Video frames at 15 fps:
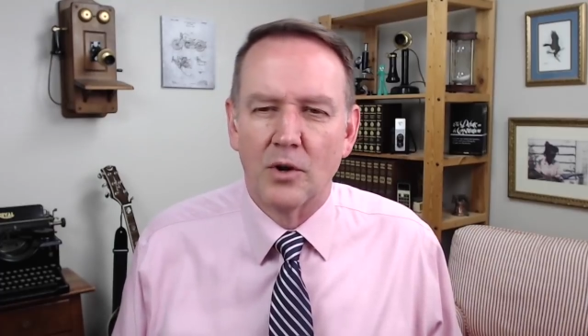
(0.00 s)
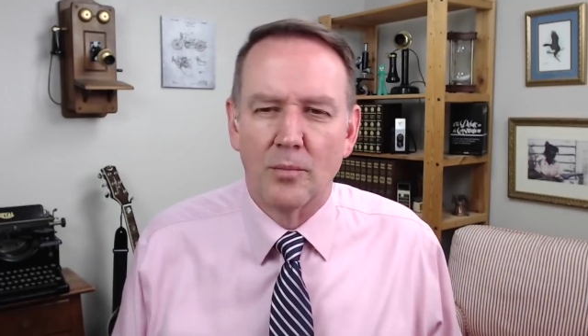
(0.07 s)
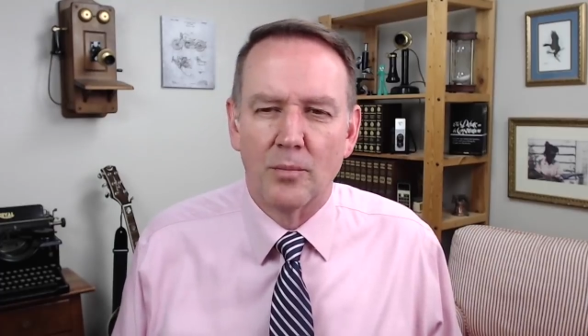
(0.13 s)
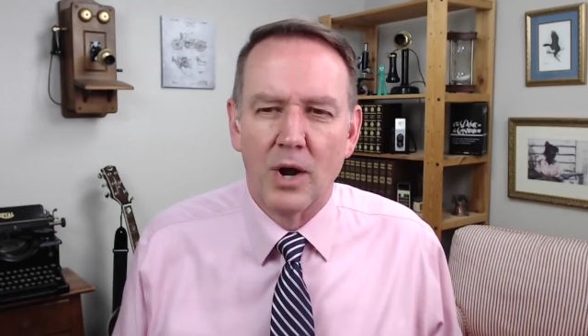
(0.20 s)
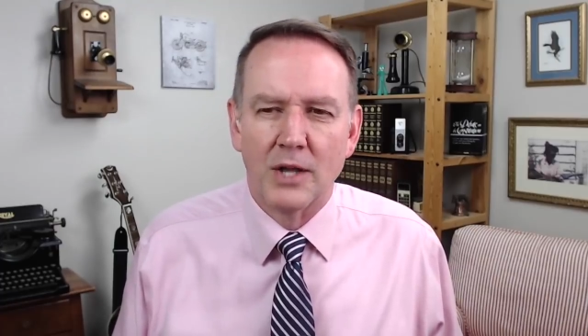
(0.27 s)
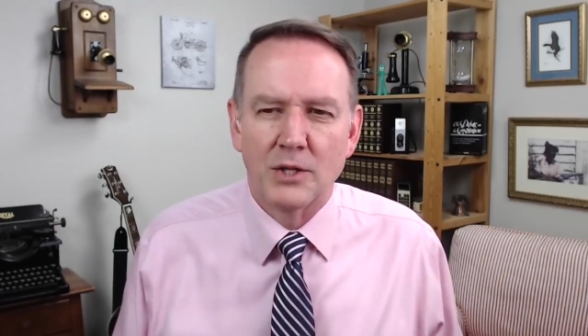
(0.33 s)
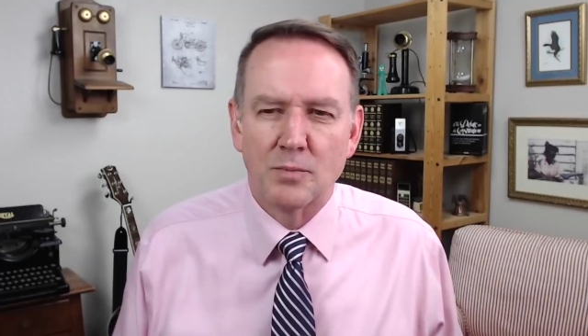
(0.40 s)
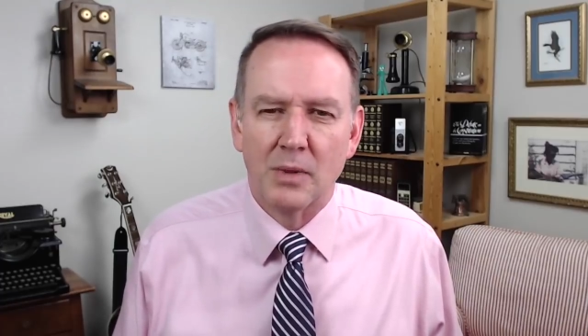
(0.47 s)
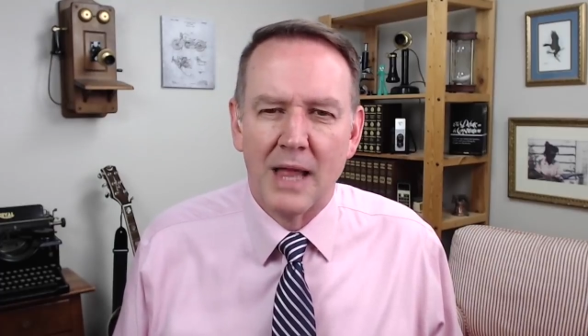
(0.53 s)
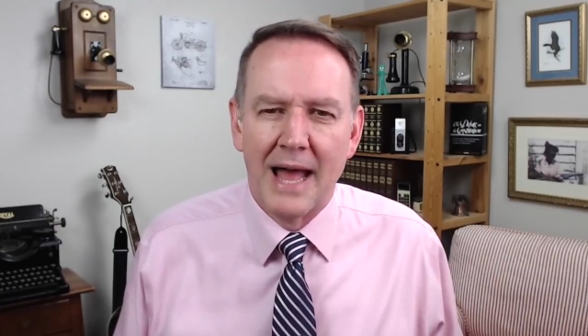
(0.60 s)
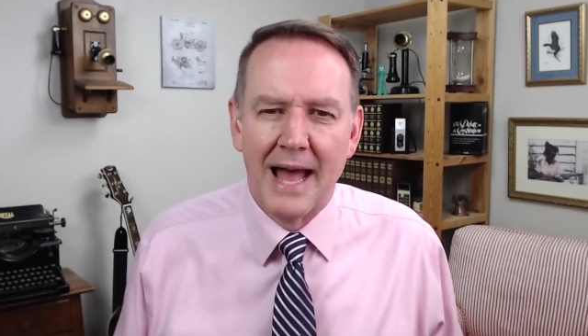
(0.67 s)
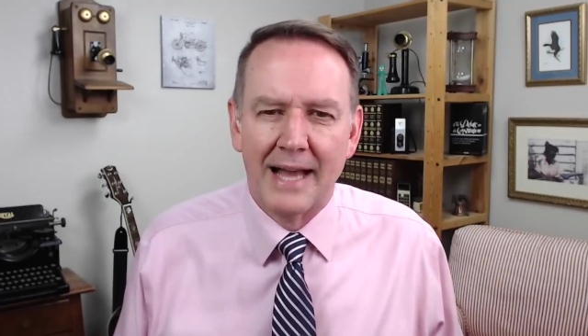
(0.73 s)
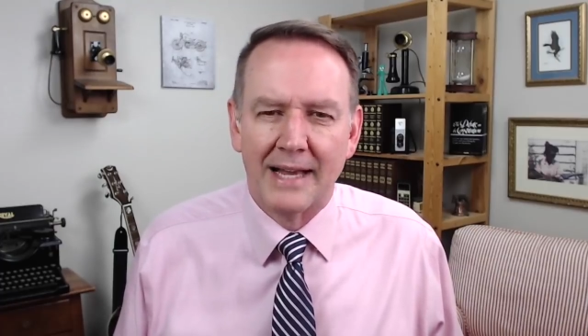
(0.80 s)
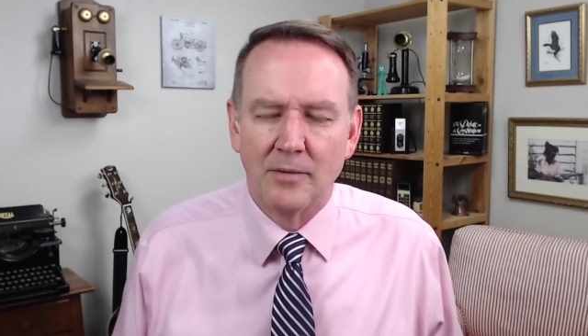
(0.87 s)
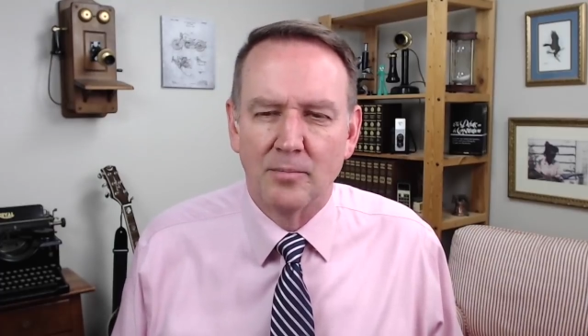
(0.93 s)
bronze
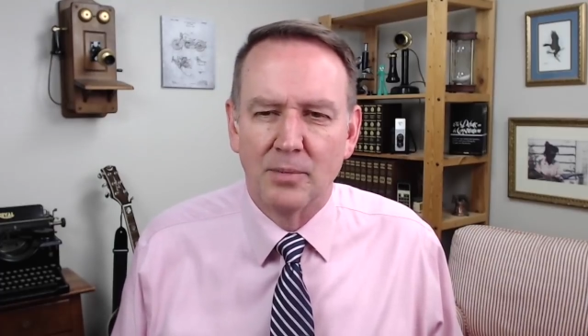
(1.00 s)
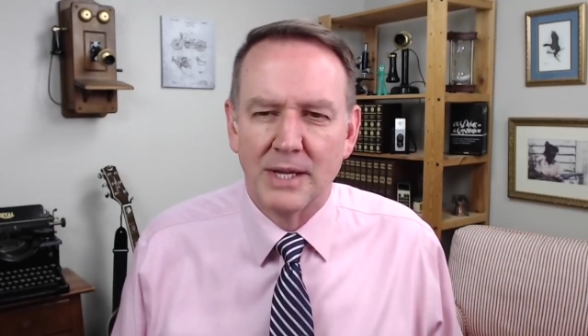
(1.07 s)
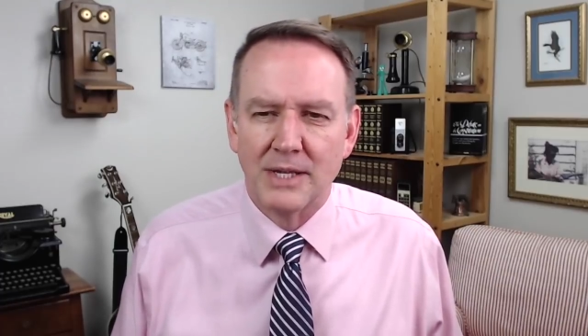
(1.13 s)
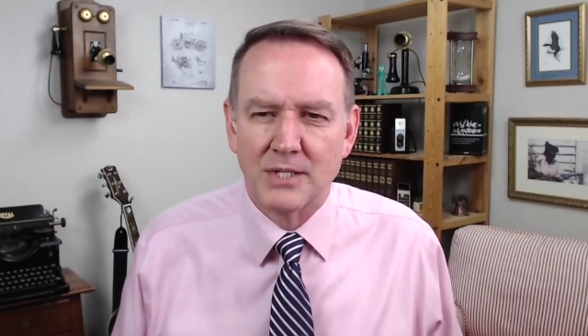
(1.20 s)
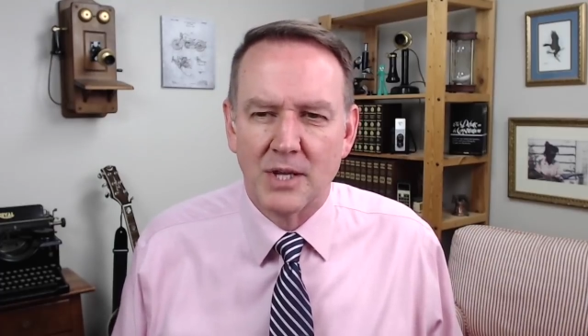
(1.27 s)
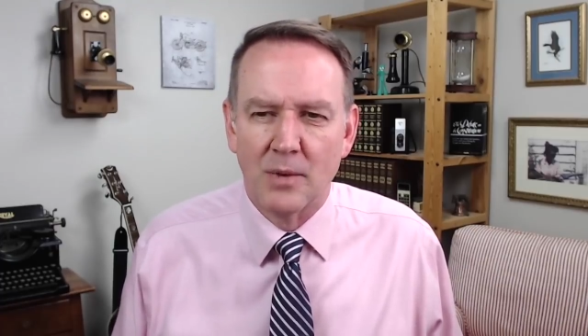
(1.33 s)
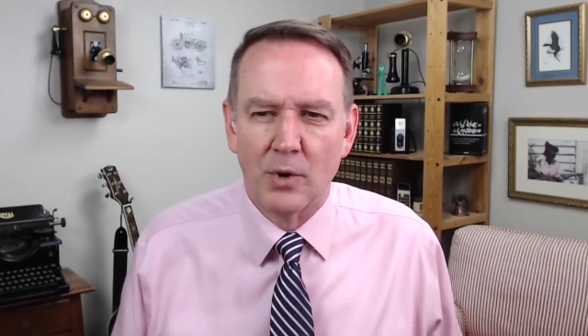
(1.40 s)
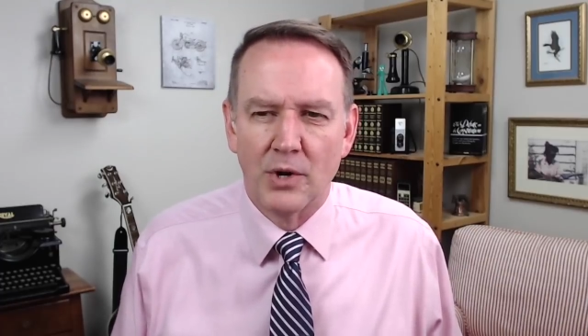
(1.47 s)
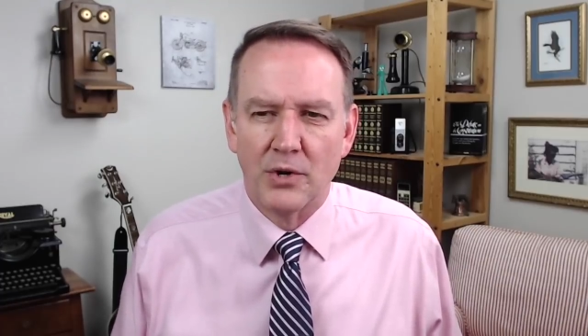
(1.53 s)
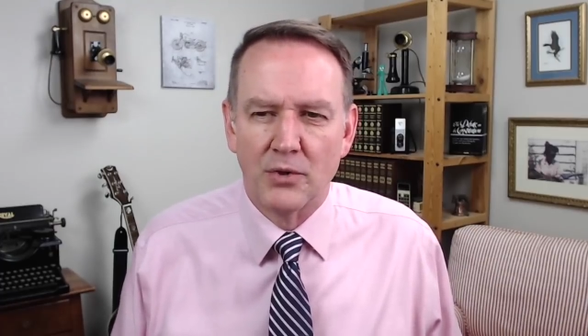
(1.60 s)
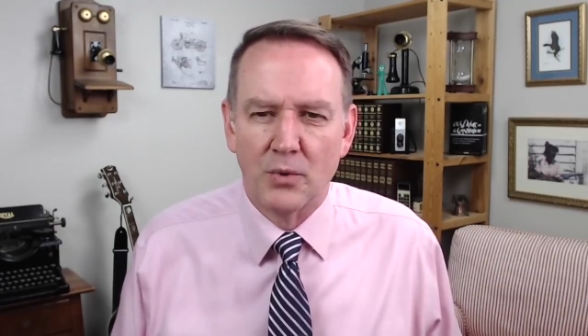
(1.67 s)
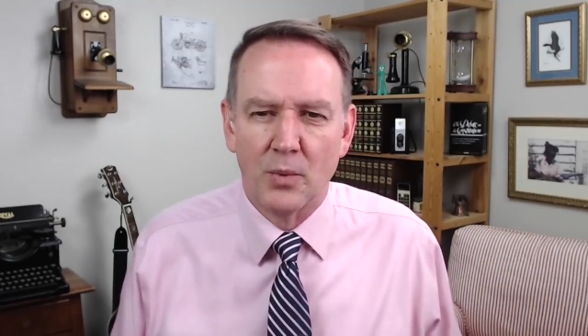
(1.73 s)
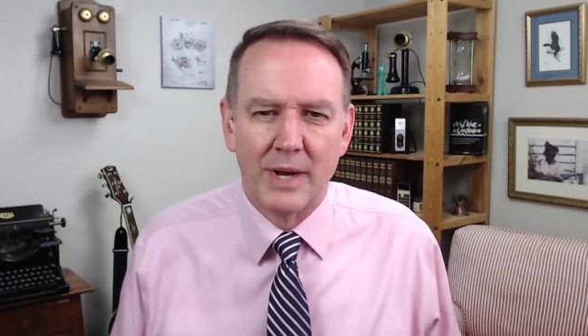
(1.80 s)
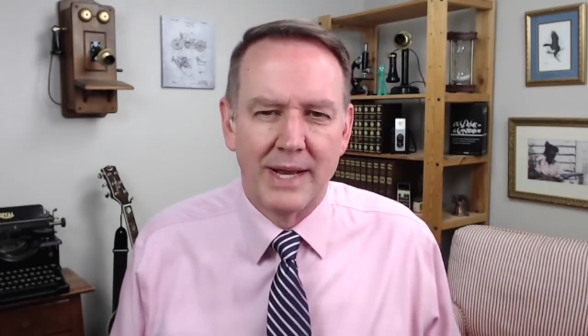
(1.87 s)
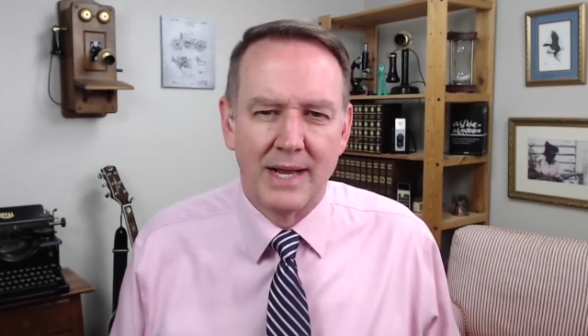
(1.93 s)
plaque and placed somewhere near
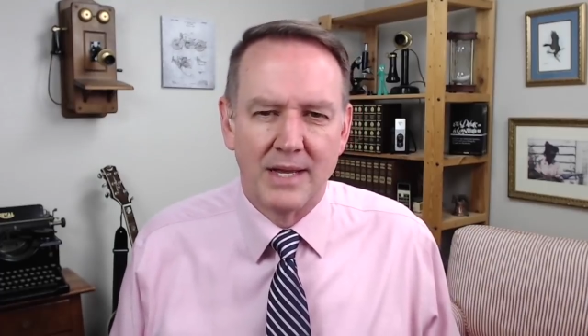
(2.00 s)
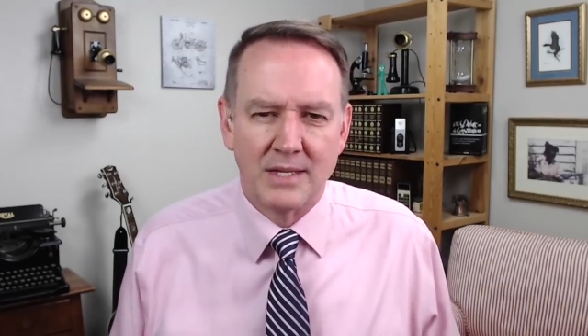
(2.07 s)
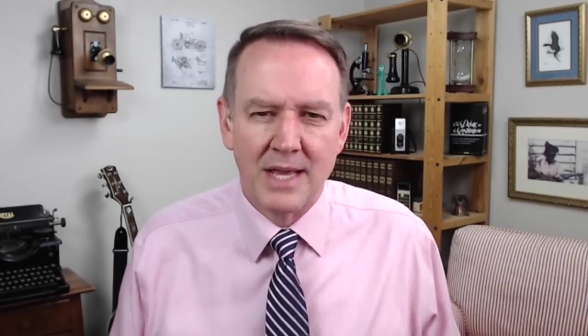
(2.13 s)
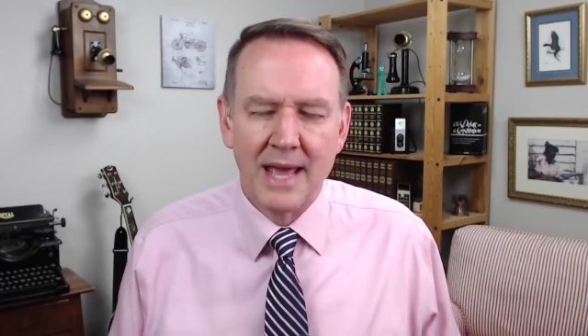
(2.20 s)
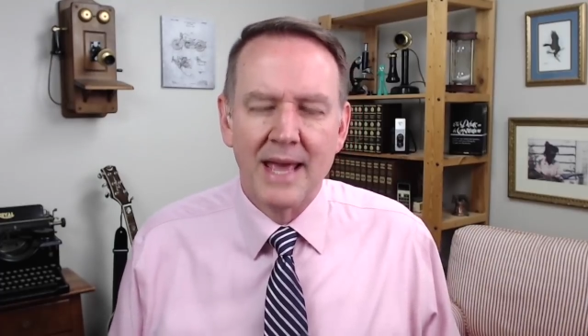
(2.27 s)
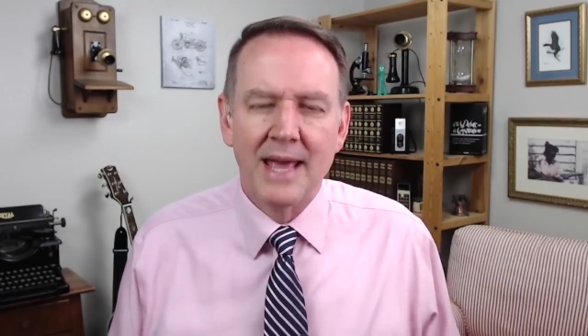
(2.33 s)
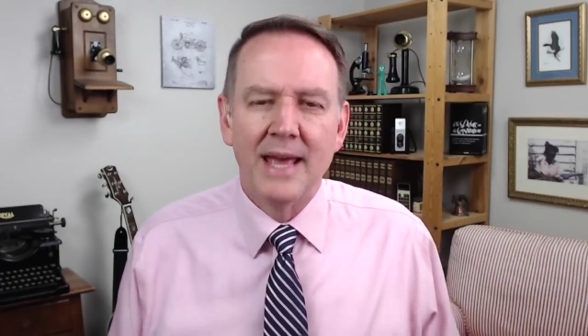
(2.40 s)
the White House.